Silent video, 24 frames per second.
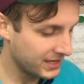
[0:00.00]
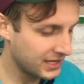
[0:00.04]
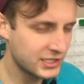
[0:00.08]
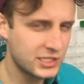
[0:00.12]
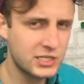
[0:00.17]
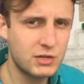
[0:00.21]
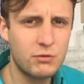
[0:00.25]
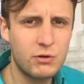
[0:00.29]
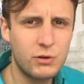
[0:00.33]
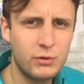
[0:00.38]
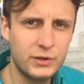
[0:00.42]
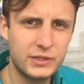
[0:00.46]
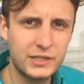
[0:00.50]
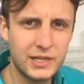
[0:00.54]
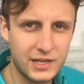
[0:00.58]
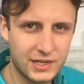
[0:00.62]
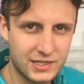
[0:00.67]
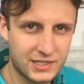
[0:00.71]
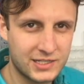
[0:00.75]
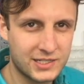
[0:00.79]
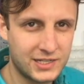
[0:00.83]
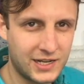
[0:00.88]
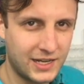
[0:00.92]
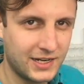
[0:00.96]
So we're really
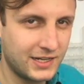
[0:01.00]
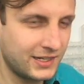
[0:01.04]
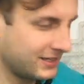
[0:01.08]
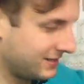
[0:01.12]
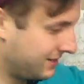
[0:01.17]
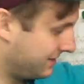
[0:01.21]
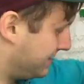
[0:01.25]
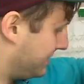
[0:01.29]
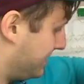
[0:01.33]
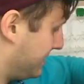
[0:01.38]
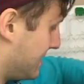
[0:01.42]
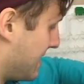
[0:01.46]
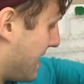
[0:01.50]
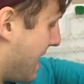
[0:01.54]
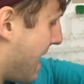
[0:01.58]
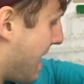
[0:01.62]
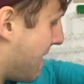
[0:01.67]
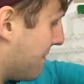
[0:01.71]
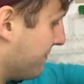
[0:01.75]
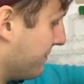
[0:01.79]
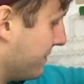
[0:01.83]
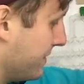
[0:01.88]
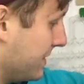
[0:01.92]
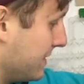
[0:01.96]
excited to
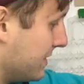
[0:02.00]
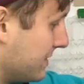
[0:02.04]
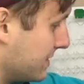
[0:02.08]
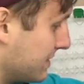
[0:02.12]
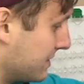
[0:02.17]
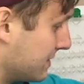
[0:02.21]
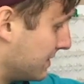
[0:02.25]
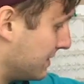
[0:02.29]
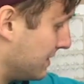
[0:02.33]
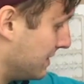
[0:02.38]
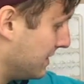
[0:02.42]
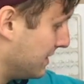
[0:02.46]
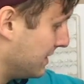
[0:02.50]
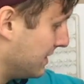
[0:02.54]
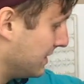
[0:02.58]
have this